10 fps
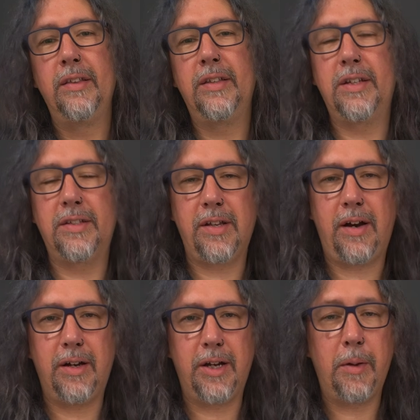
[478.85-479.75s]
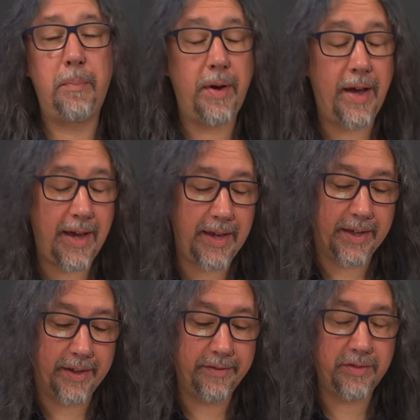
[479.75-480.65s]
the Katana
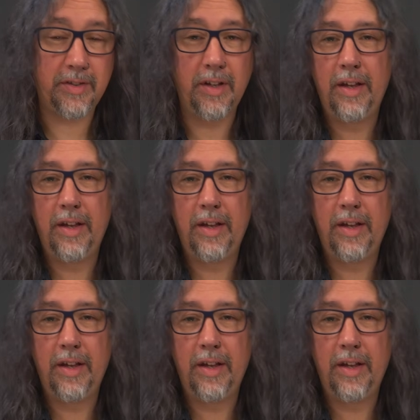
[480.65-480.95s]
behaves